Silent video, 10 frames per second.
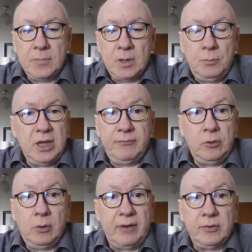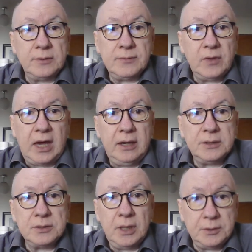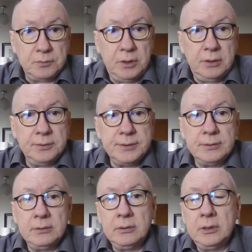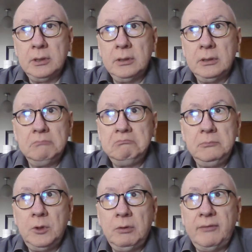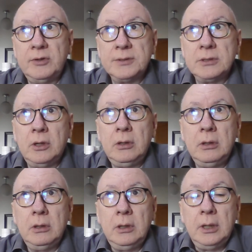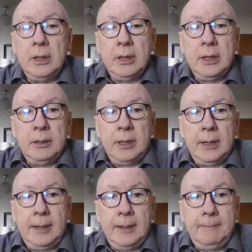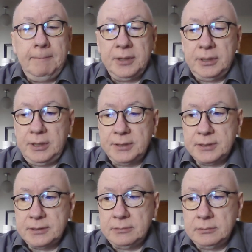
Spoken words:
We have no evidence of that as readers. No evidence at all. But this